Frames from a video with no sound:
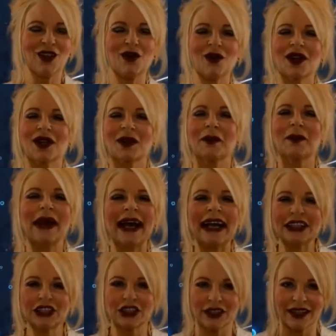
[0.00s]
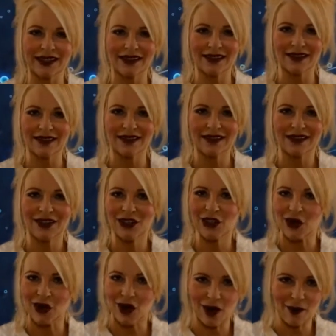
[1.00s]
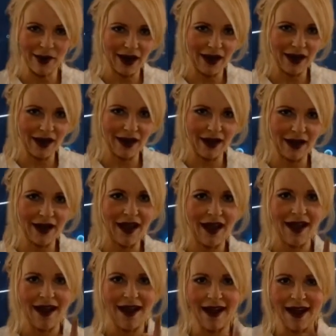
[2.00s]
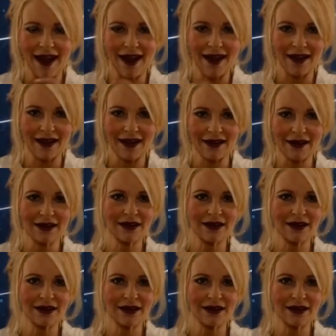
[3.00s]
you are compassionate, charming, and